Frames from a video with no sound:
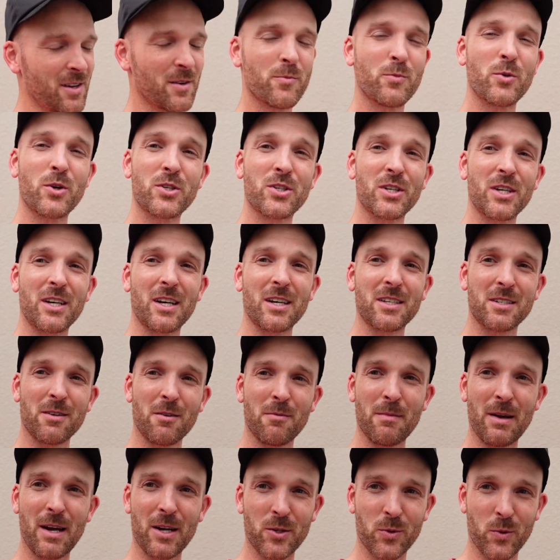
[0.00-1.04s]
Appreciate you guys
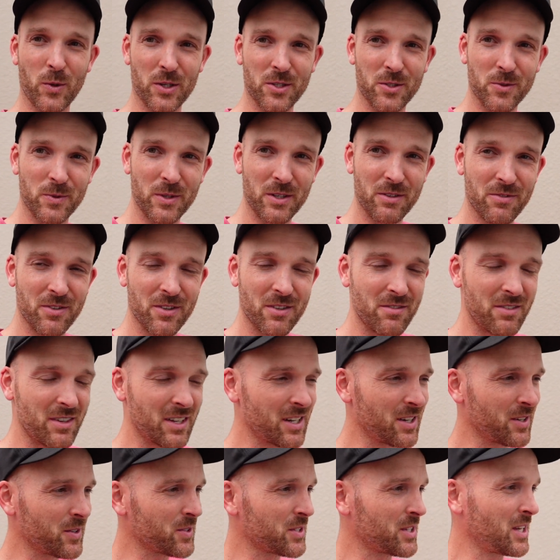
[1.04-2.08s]
coming back twice a week for the
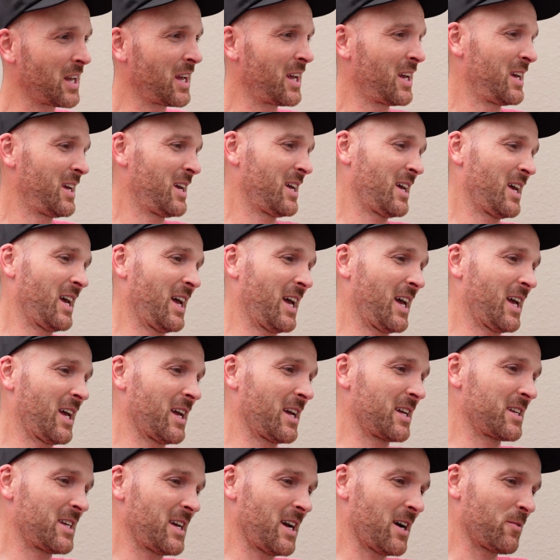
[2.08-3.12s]
videos,
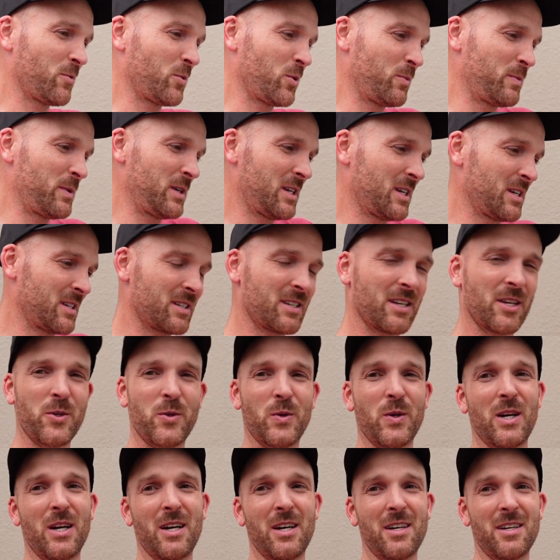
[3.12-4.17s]
and yeah, we'll be
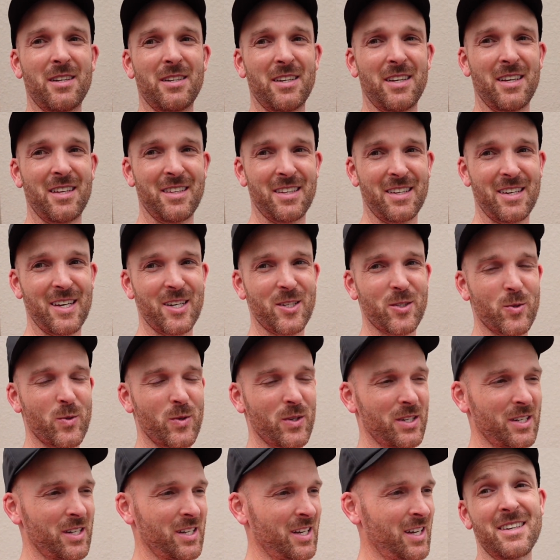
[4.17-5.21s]
continuing on in the next
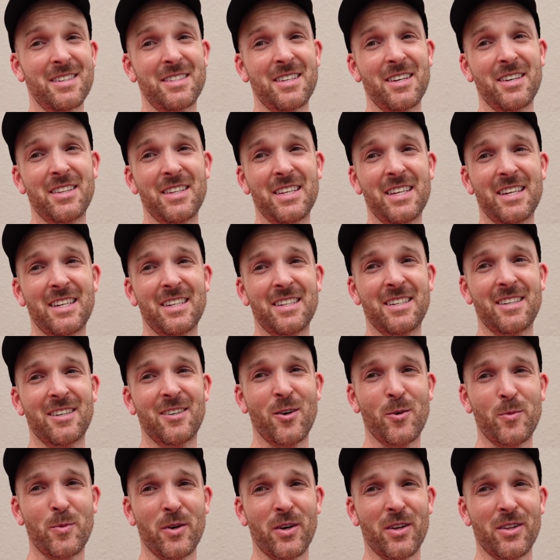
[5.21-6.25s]
one. Until then,
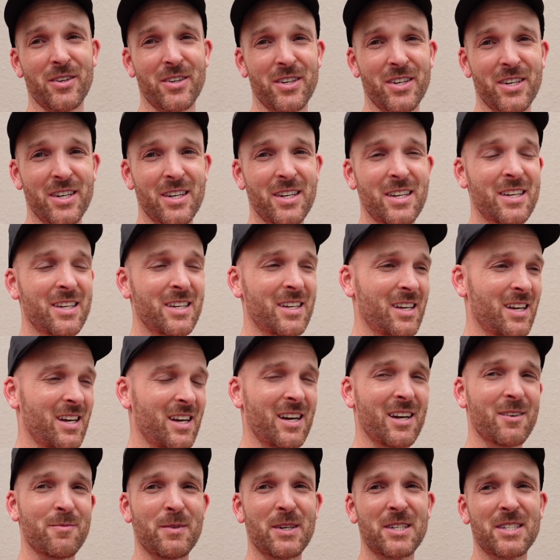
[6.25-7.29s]
hope you all are good.
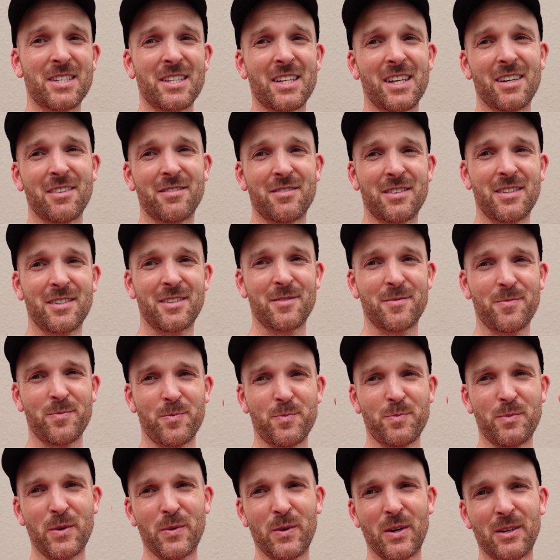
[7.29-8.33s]
Much love.
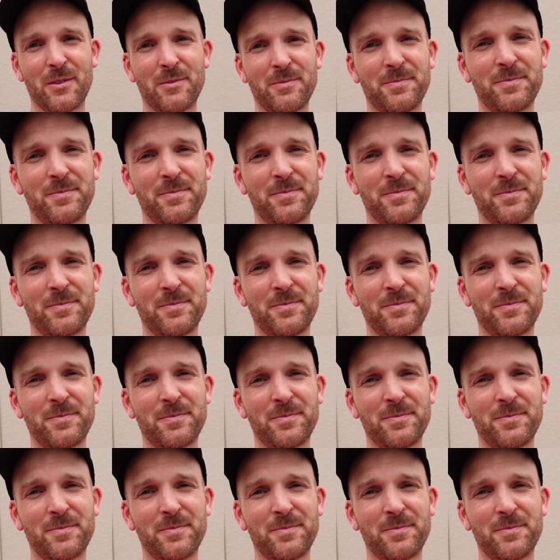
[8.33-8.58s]
Be well.